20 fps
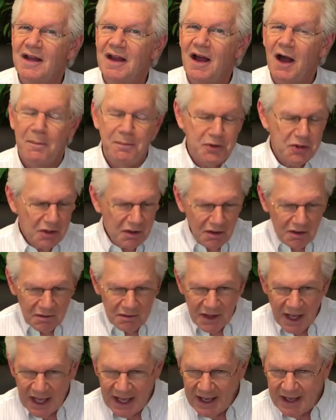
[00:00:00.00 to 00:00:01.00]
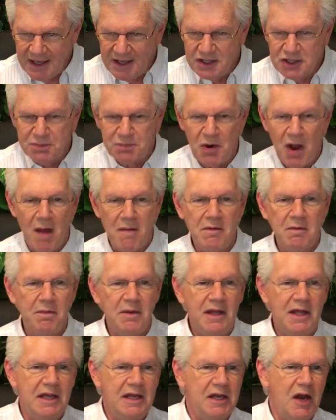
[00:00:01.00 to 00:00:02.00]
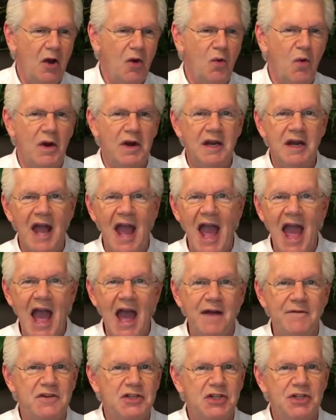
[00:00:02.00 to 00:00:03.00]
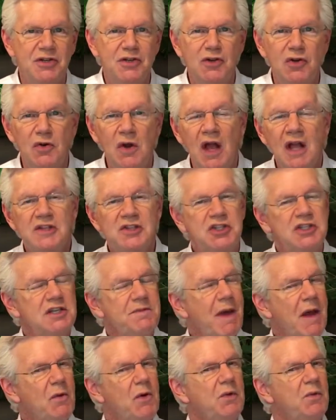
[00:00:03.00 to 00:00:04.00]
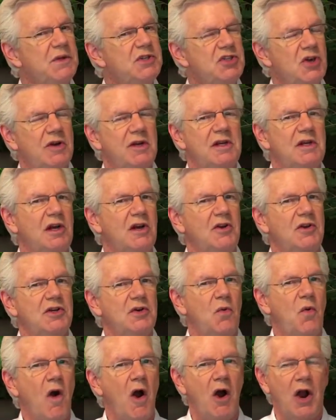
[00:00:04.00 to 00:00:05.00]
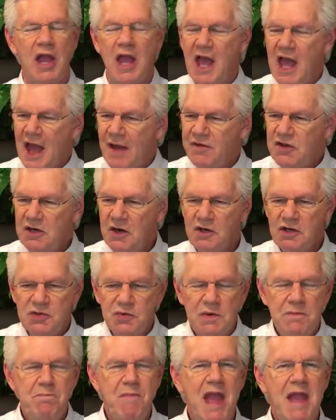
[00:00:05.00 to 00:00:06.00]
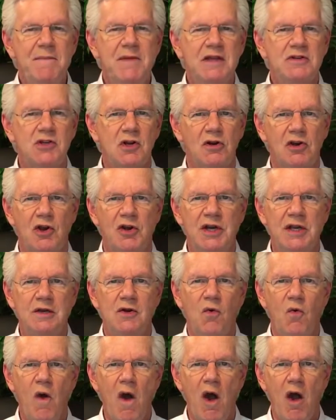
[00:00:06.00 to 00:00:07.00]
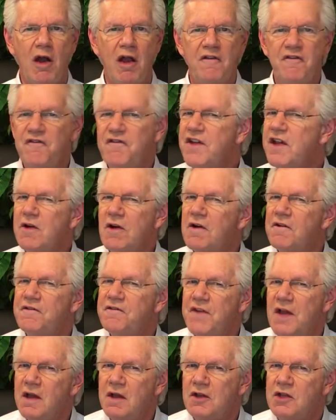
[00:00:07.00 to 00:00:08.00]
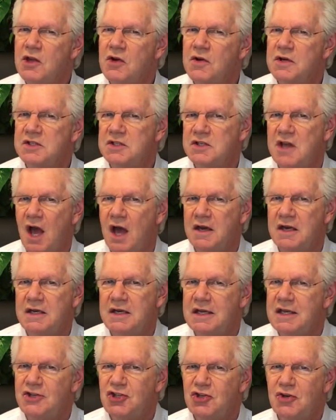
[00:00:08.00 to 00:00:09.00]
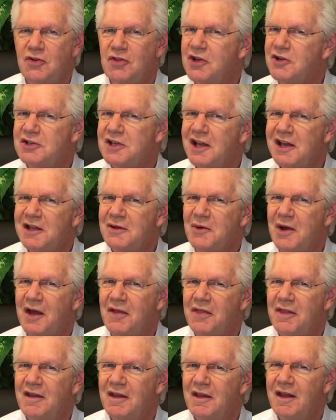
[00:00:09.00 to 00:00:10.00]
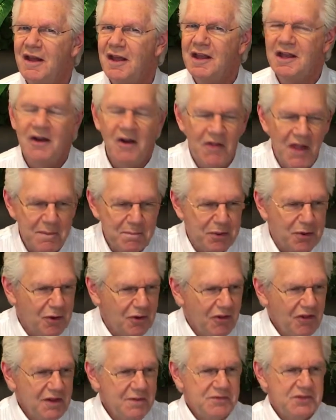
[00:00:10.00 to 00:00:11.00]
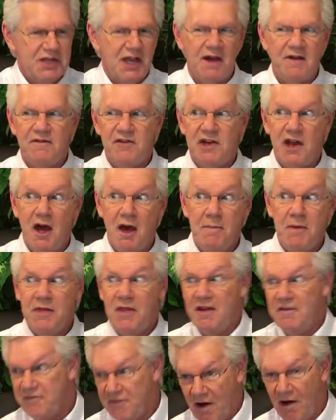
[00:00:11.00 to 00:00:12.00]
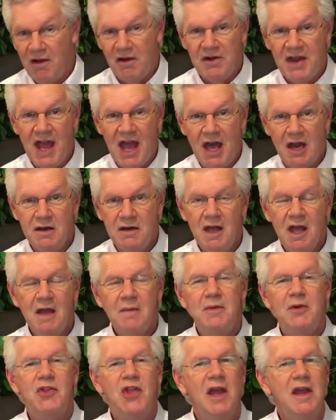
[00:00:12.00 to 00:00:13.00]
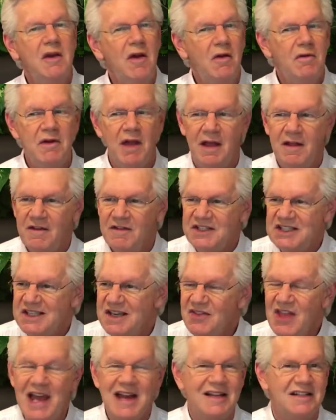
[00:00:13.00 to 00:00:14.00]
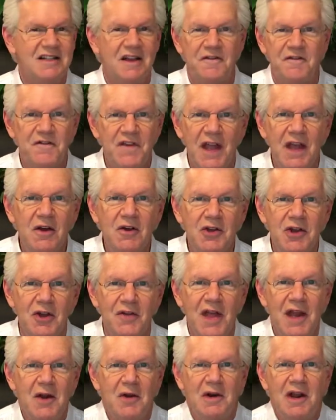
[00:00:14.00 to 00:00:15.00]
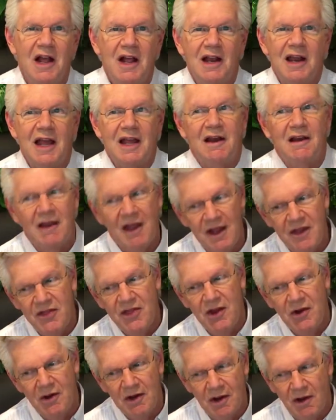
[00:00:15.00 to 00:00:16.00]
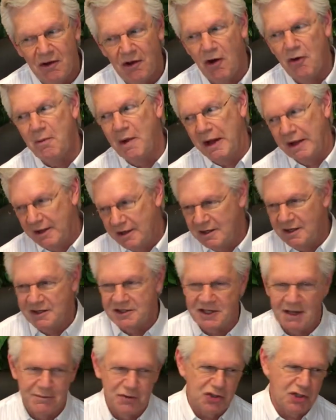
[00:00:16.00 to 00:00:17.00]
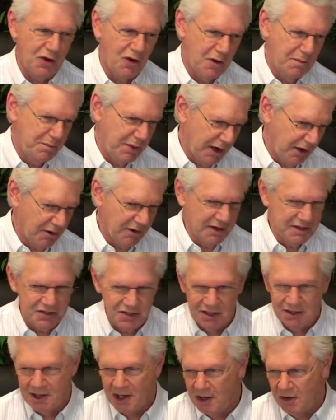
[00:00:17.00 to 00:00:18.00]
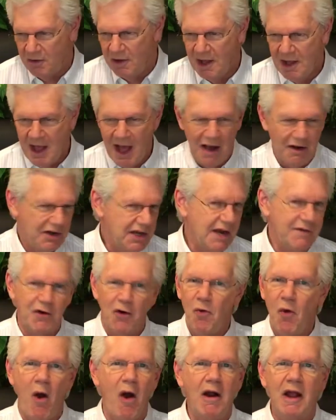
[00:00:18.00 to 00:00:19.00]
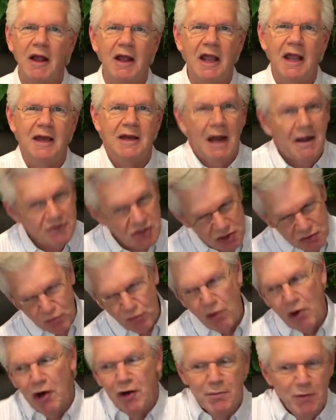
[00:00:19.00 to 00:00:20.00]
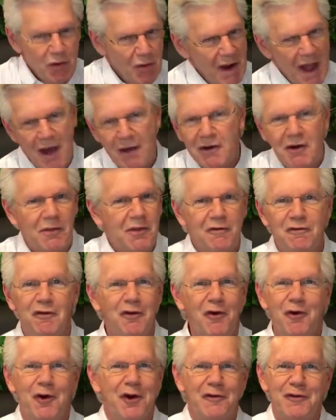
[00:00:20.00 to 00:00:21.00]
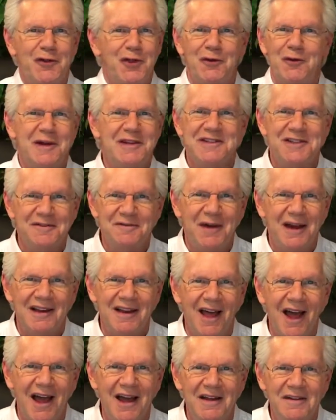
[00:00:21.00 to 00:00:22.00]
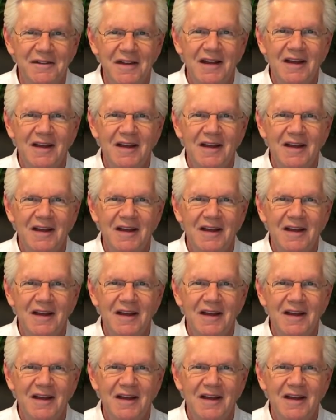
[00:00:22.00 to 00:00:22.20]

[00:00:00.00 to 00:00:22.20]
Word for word: Up till age probably, you know, one and a half, two, just about when we started to learn to walk. Have you noticed when babies are learning to walk, fear of failure is not an issue they're dealing with? You know, they pull themselves up and they fall down, but they don't see that as a failure. They don't like lay there and go, oh my goodness, I'm so embarrassed, you know, I'll never walk again. I'll just worm around on the floor for the rest of my life.